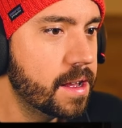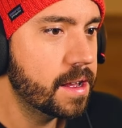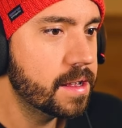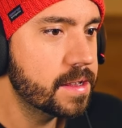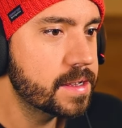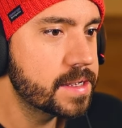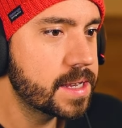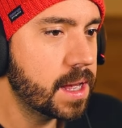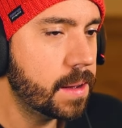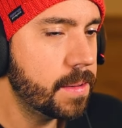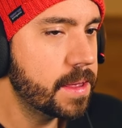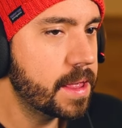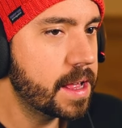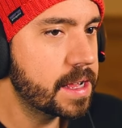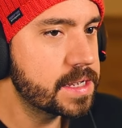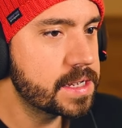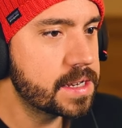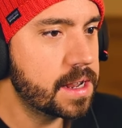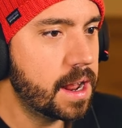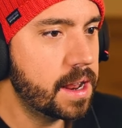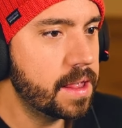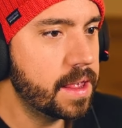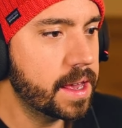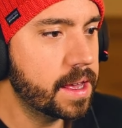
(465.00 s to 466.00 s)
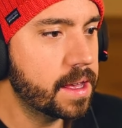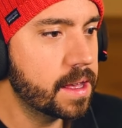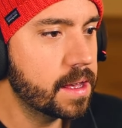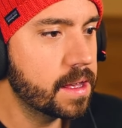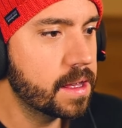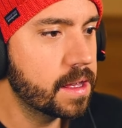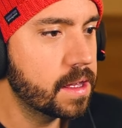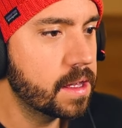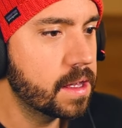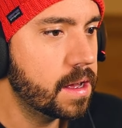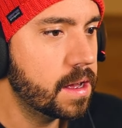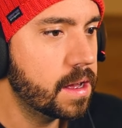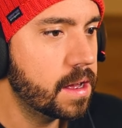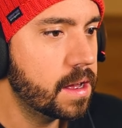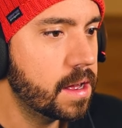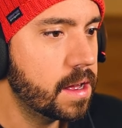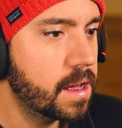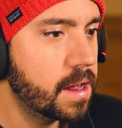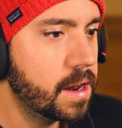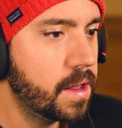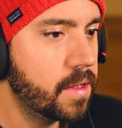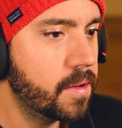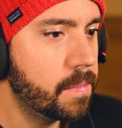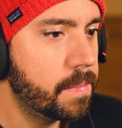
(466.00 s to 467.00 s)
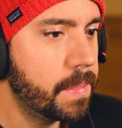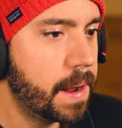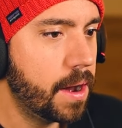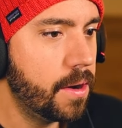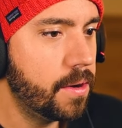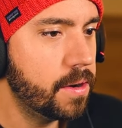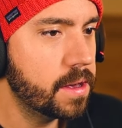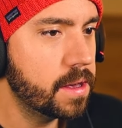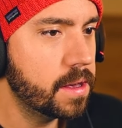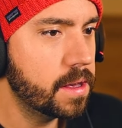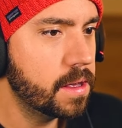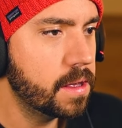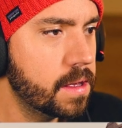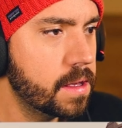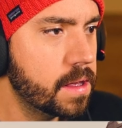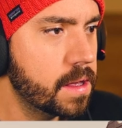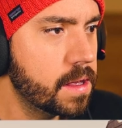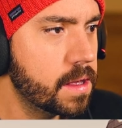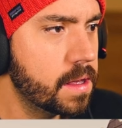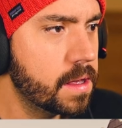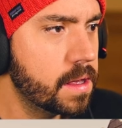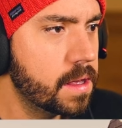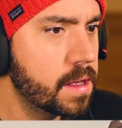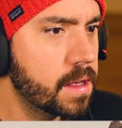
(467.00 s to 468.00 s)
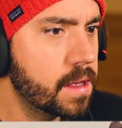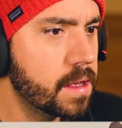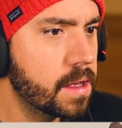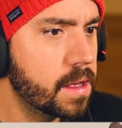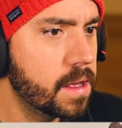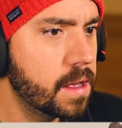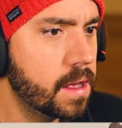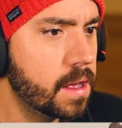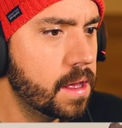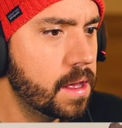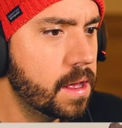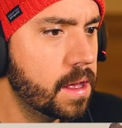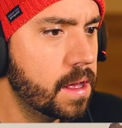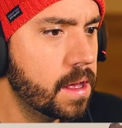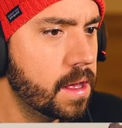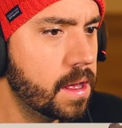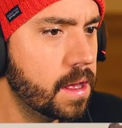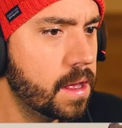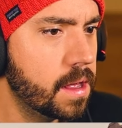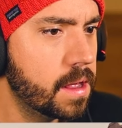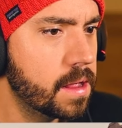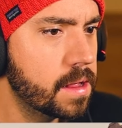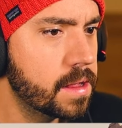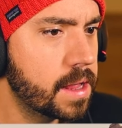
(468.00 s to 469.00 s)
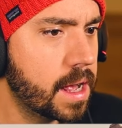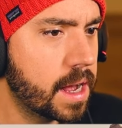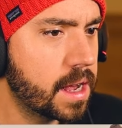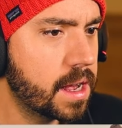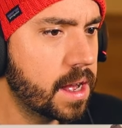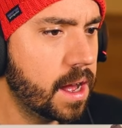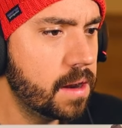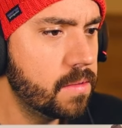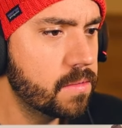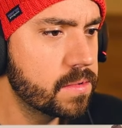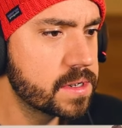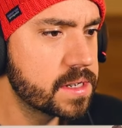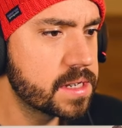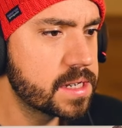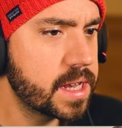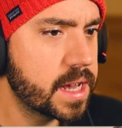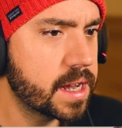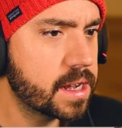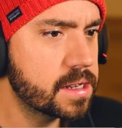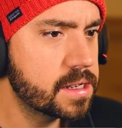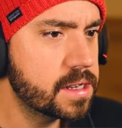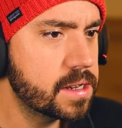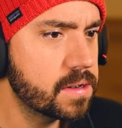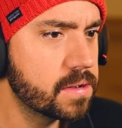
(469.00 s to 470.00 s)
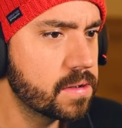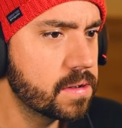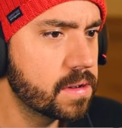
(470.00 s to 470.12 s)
Tell me that's not like another bounty. That gun was sick, too.